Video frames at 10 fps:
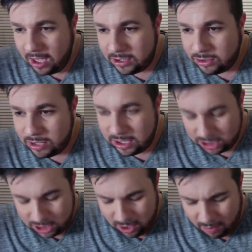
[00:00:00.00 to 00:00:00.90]
Sort out the
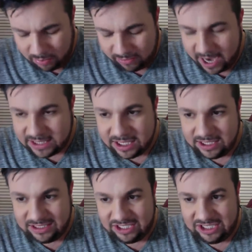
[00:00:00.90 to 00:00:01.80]
shit. Oh, Brexit
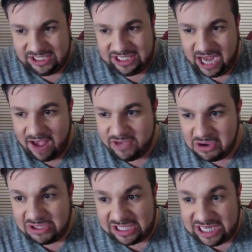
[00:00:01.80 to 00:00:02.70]
is stuffed.
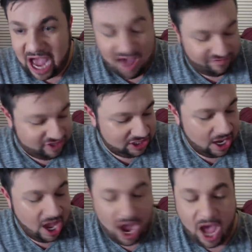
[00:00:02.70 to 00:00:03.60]
You're stuffed.
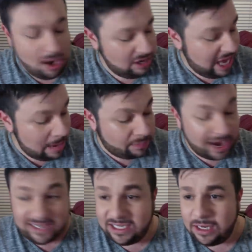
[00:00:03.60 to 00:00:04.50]
I don't get
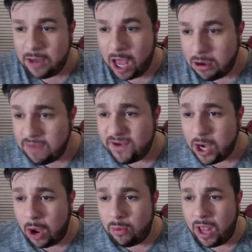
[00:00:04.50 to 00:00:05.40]
Brexit. I don't even
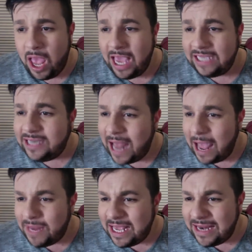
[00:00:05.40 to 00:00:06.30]
know what. Is it
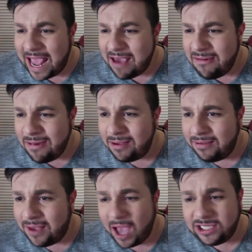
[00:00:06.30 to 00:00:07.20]
happening now?
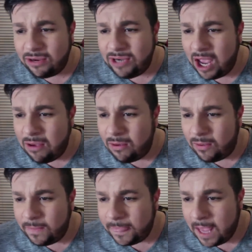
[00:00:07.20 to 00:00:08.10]
I don't
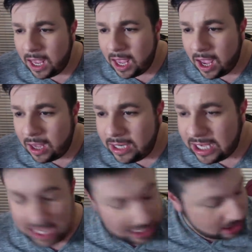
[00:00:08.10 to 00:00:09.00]
know.
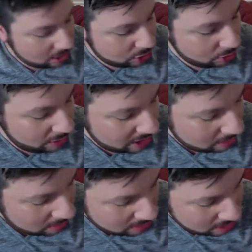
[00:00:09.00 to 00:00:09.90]
Nikita Joy.
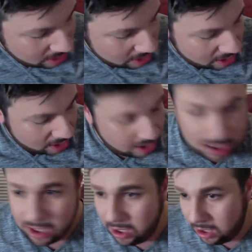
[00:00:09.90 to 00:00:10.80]

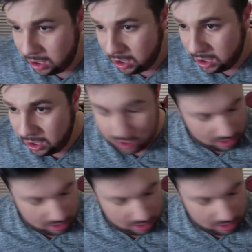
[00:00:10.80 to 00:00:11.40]
Nikita